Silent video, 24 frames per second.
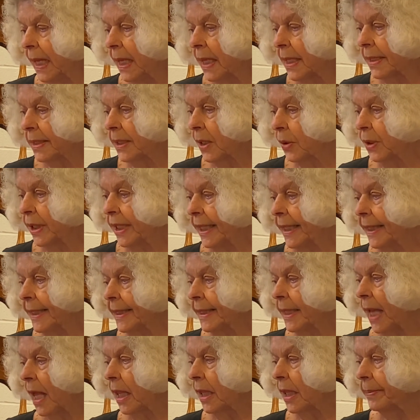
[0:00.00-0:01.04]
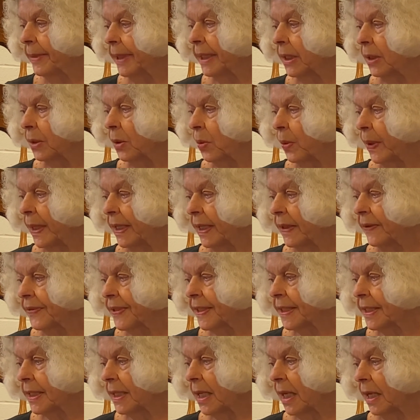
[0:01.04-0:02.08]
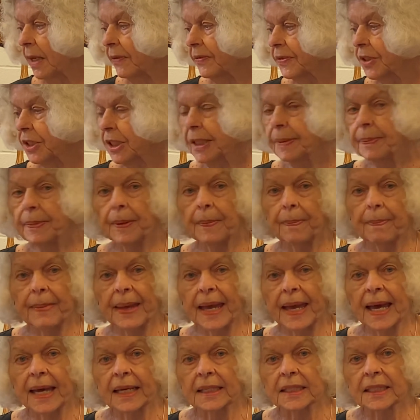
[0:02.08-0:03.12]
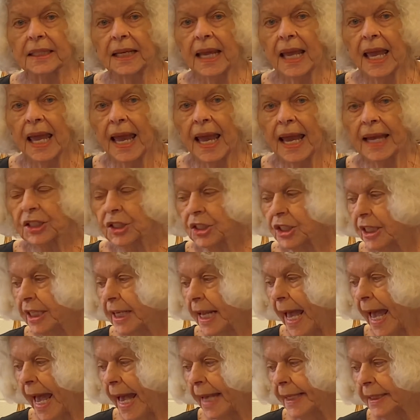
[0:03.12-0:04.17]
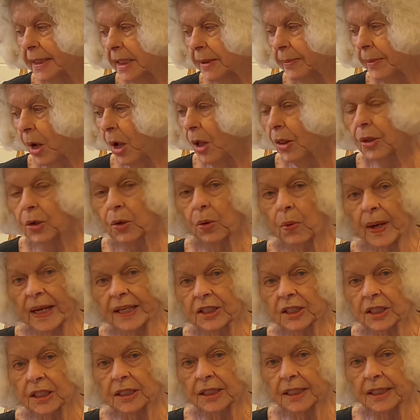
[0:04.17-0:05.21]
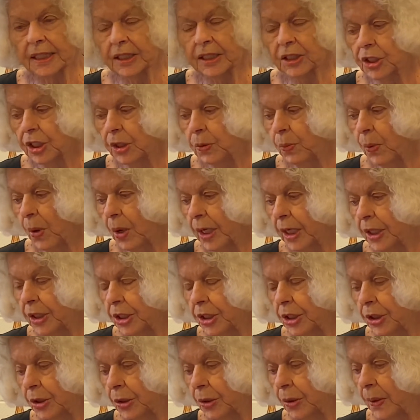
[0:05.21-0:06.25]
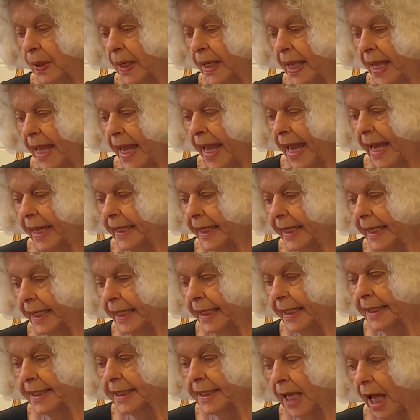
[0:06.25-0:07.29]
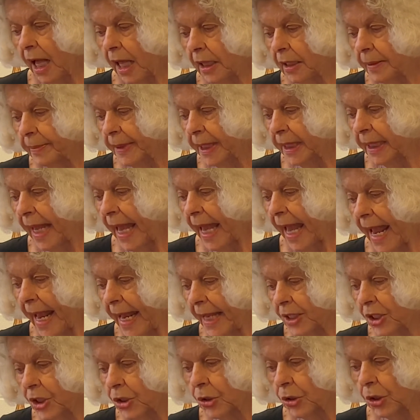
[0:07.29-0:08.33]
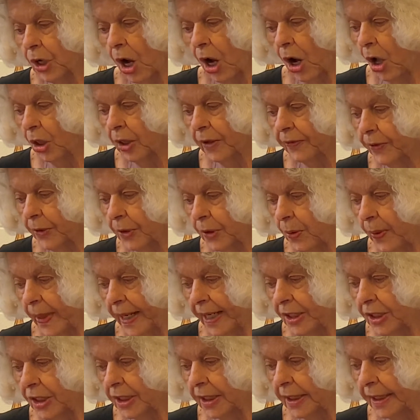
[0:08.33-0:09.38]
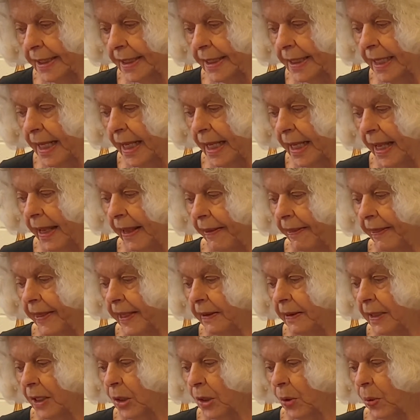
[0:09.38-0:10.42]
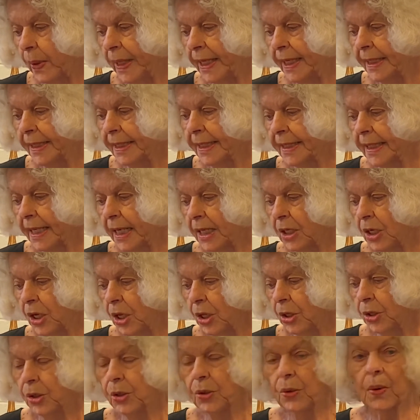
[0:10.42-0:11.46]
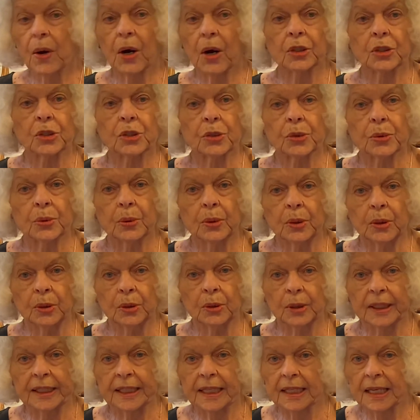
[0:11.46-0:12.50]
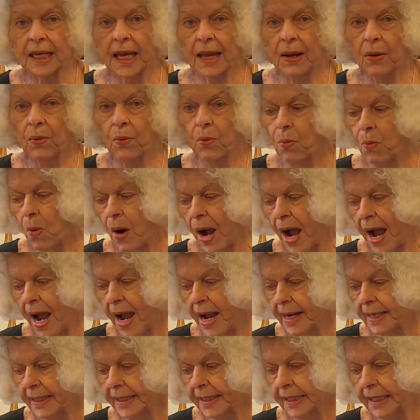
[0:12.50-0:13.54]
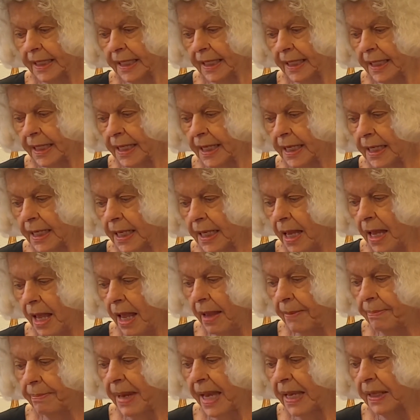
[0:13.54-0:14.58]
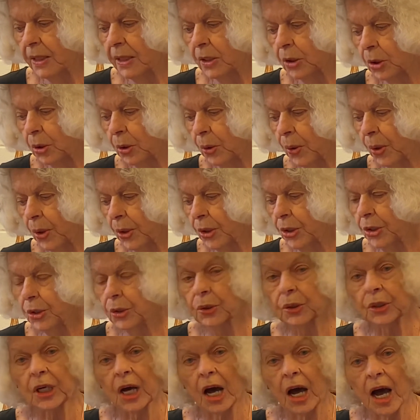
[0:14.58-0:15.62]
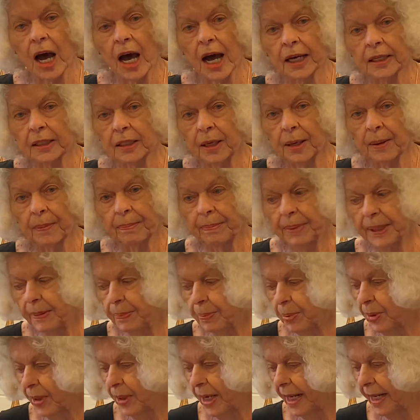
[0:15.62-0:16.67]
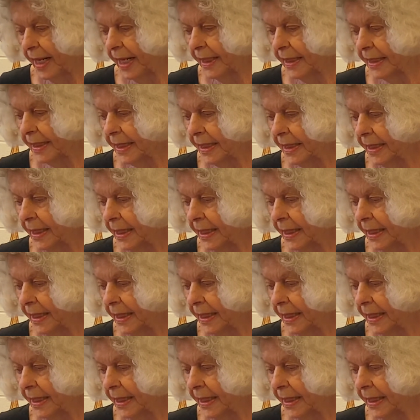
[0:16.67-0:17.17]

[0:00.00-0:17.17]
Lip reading: So King Solomon and Queen of Sheba met, and she asked him all the questions that she wanted to, and King Solomon answered all of her questions. Then the queen said, "You are truly a wise king. May the Lord your God be praised."